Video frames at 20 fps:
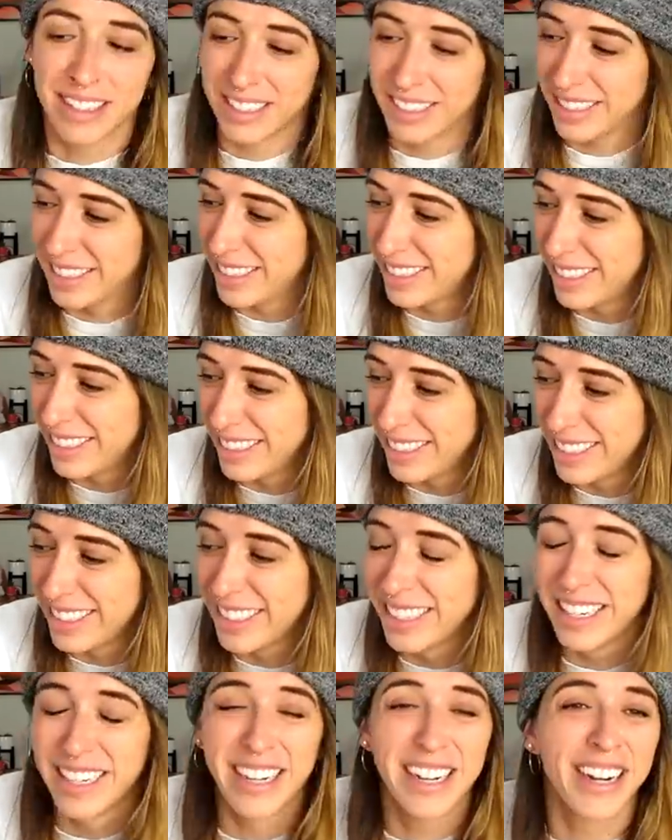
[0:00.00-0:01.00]

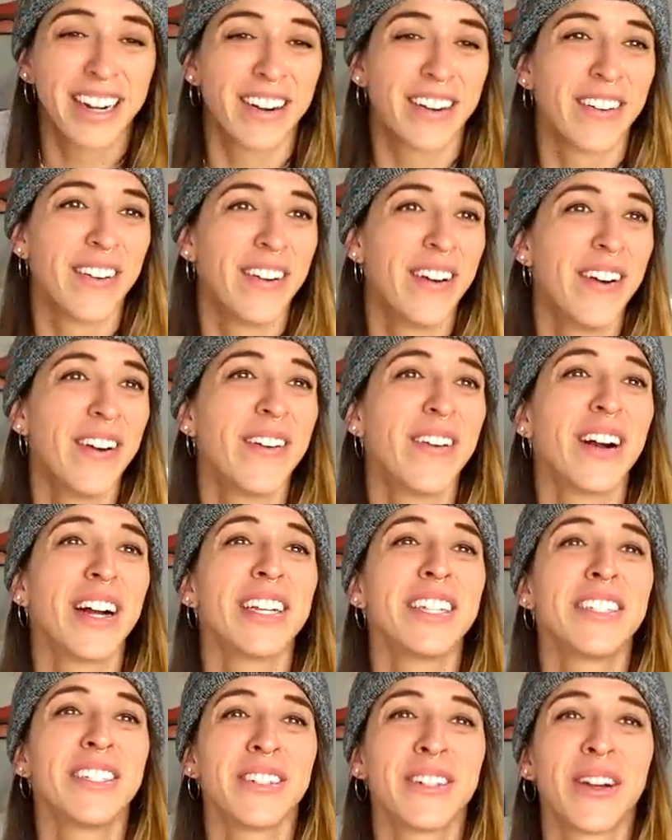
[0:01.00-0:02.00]

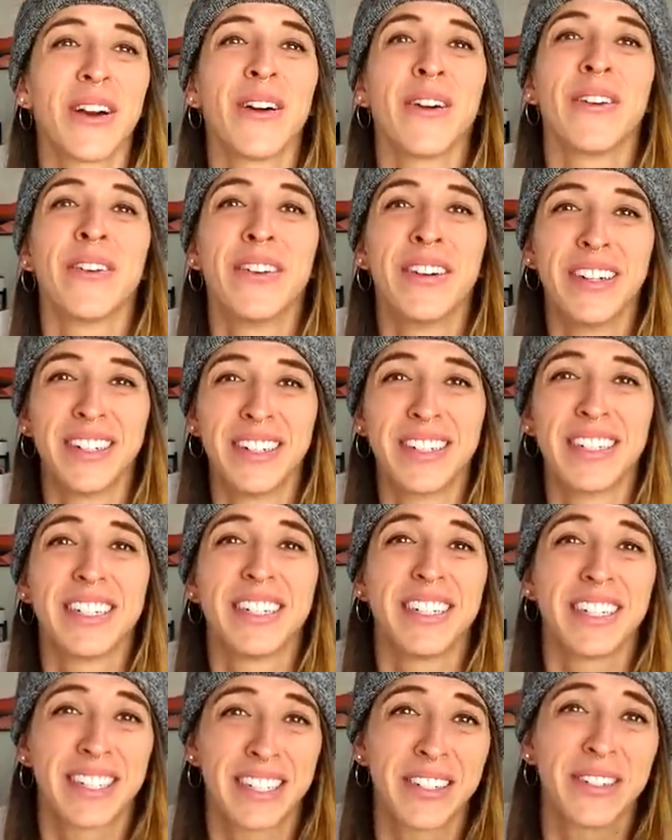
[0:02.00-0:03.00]
Why'd you go
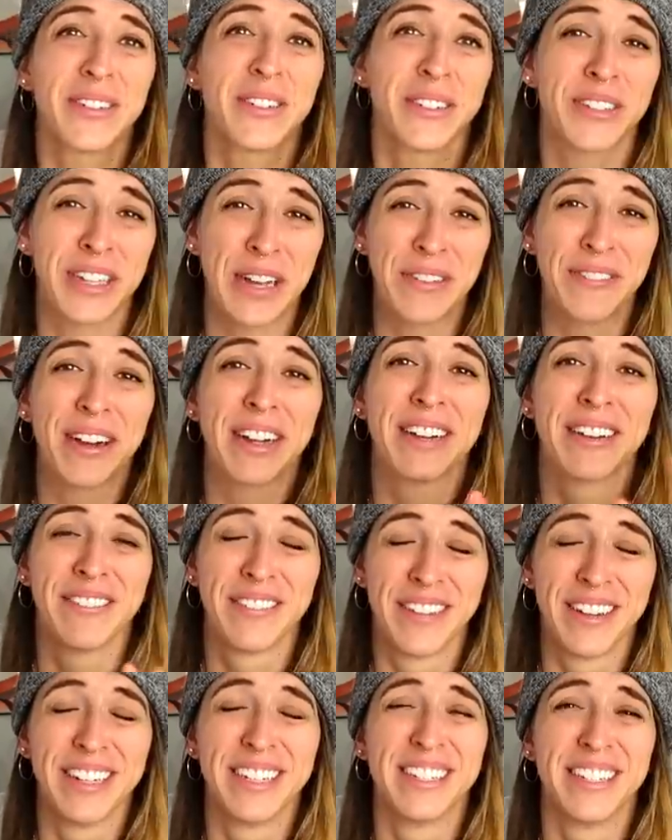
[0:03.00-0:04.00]
excuse yourself, I can
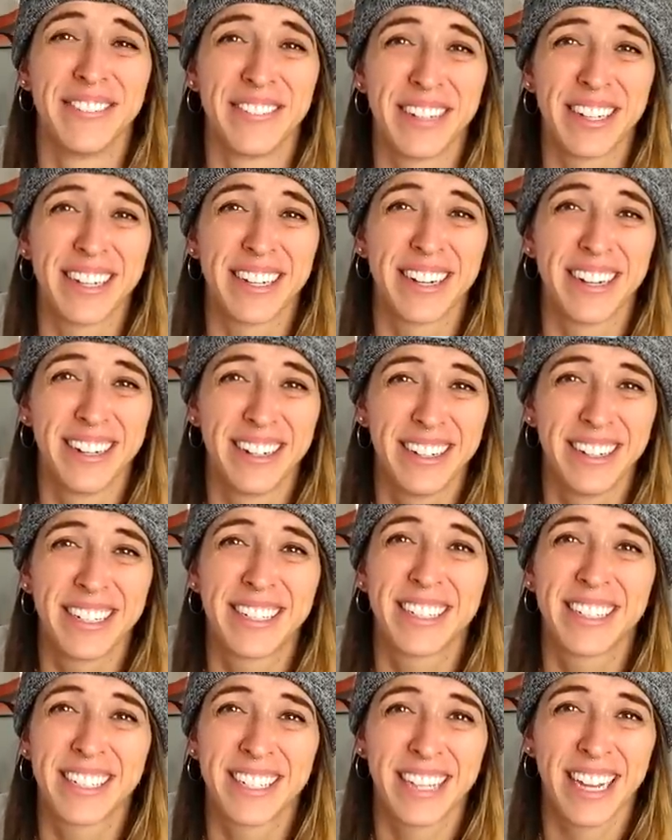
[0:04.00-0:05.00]
finish the video.
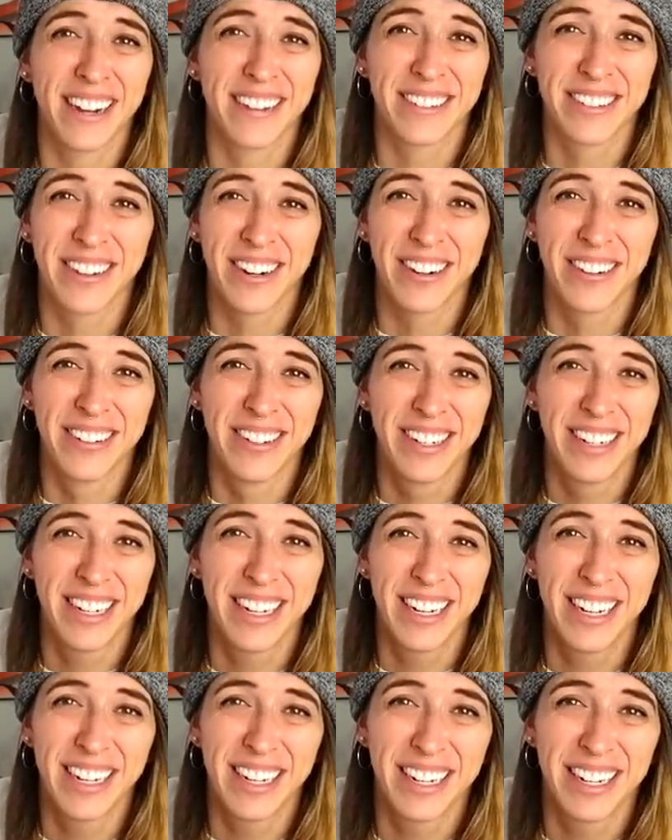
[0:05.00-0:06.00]
It's just the oh, outro.
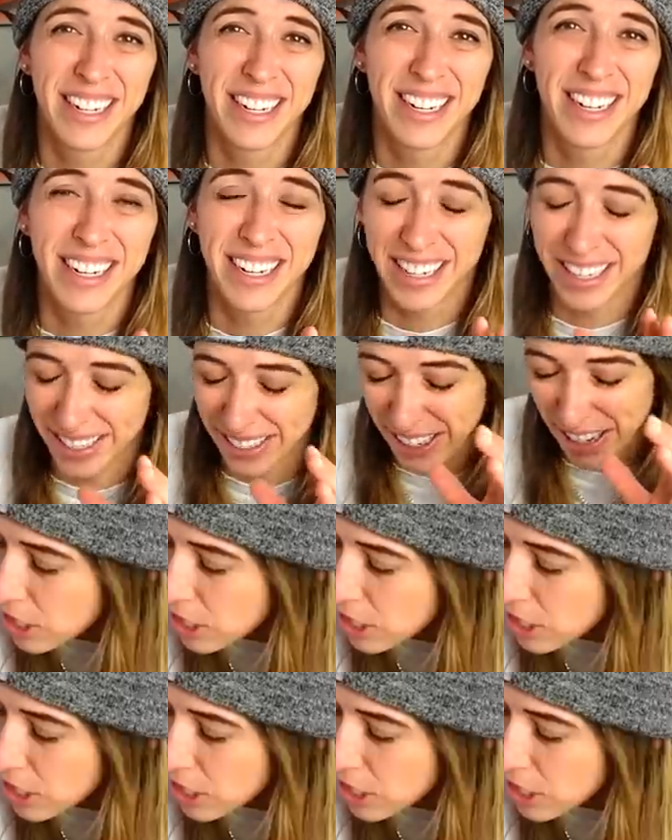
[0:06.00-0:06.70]
Oh, I'm good. Okay.